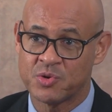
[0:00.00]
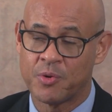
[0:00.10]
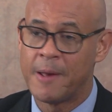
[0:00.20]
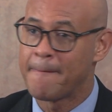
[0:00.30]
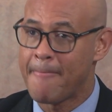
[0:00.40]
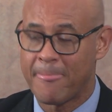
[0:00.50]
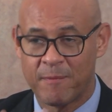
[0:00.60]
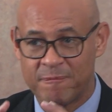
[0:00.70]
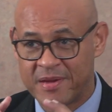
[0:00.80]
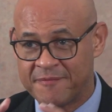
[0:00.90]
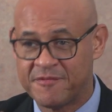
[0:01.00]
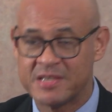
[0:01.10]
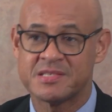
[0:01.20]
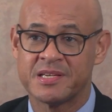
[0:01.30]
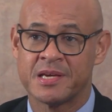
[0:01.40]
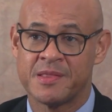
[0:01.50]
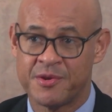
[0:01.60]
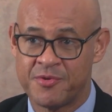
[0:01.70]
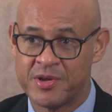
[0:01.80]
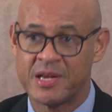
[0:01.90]
So investing in
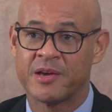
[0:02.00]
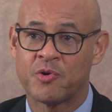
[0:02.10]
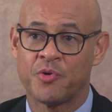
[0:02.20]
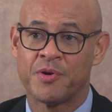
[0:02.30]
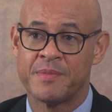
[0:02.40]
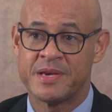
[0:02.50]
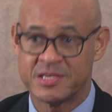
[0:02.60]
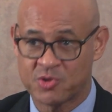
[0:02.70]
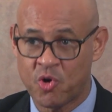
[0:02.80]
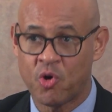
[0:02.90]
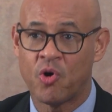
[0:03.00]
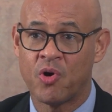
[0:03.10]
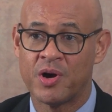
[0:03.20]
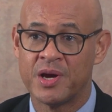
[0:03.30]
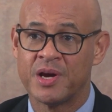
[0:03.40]
the real economy is core